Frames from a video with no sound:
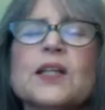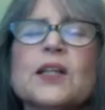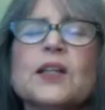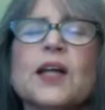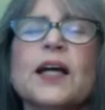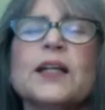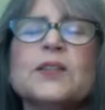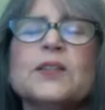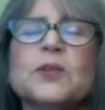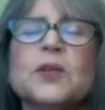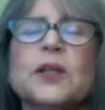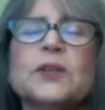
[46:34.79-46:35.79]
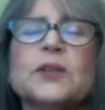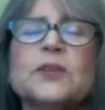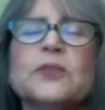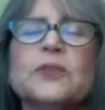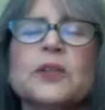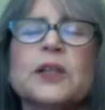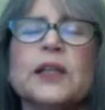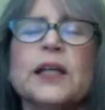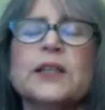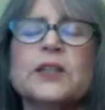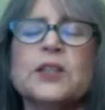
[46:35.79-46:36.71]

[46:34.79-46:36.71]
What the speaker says: the lines across your forehead.